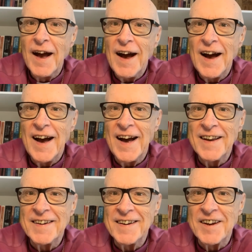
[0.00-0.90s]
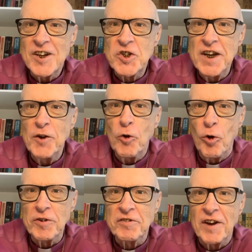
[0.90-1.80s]
And she
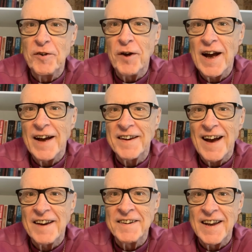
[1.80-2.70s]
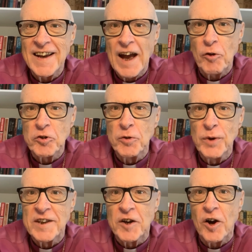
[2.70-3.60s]
also had had an encounter
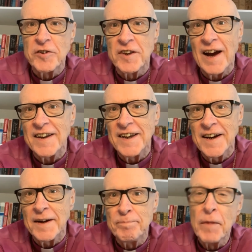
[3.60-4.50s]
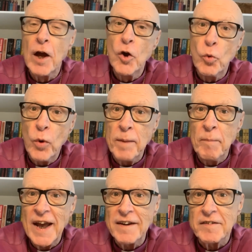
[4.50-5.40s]
with God that year. We
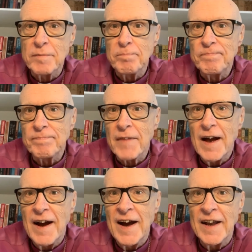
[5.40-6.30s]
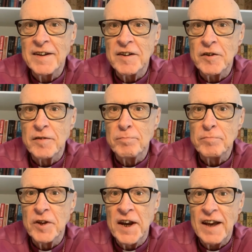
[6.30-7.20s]
met, and
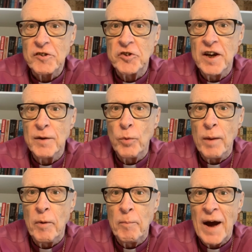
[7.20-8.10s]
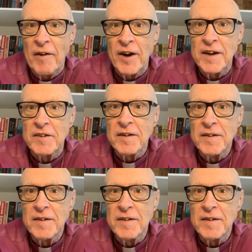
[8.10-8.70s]
the next year we were married.